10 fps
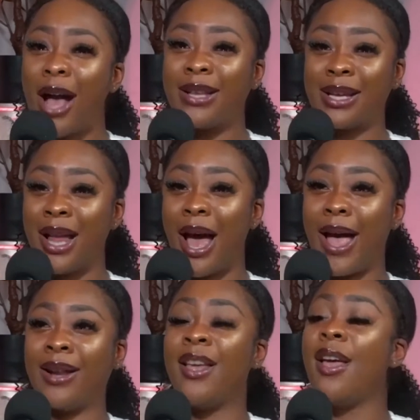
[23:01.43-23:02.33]

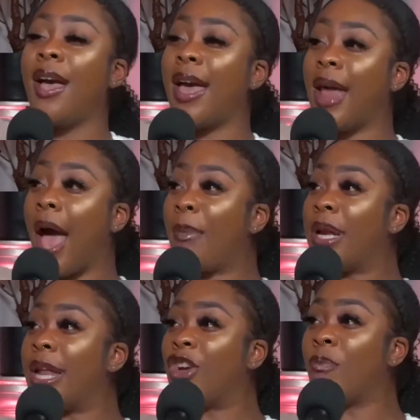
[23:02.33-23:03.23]
declined and I'm a
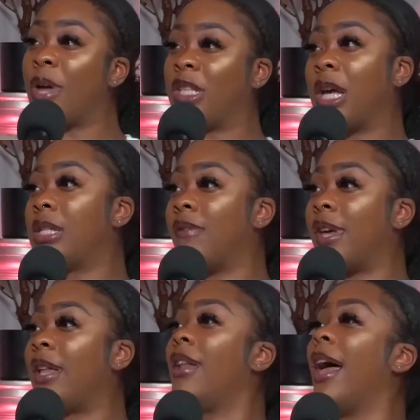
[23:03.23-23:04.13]
nigger bitch because of
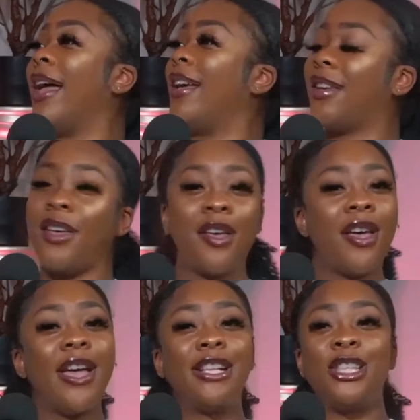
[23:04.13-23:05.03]
it. Like
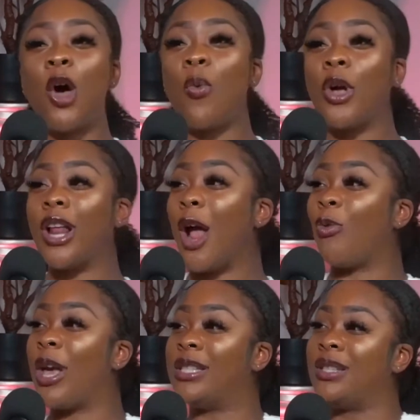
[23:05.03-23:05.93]
it's so weird how
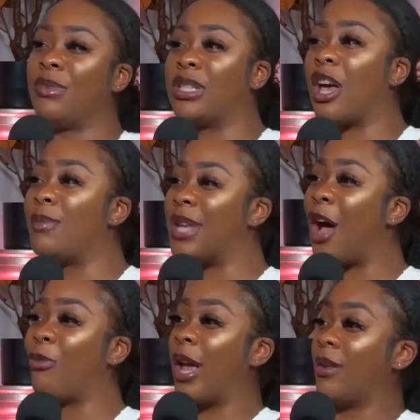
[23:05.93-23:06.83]
racism just comes
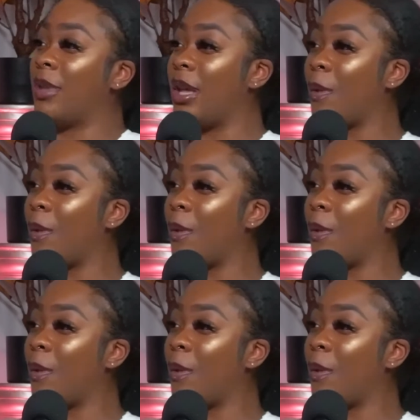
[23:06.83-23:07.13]
out randomly.